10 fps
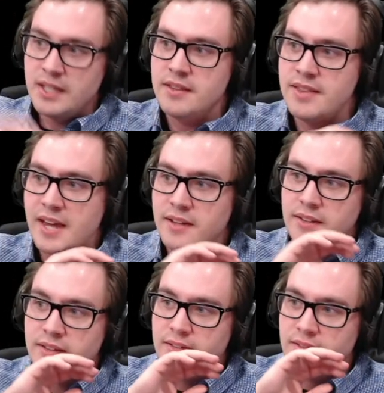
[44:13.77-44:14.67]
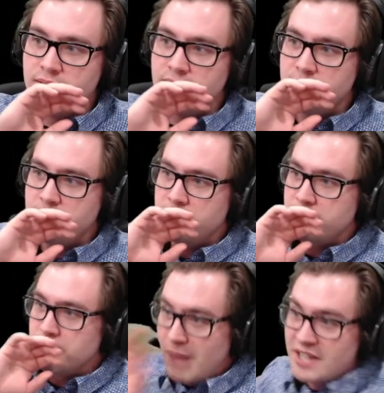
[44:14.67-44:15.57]
that
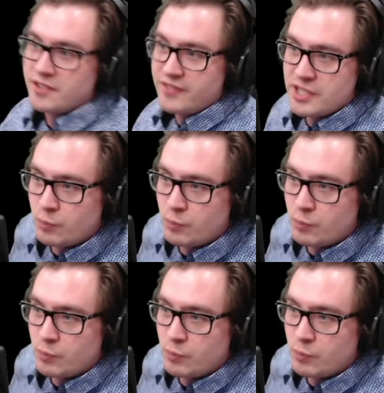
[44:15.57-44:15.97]
much of this will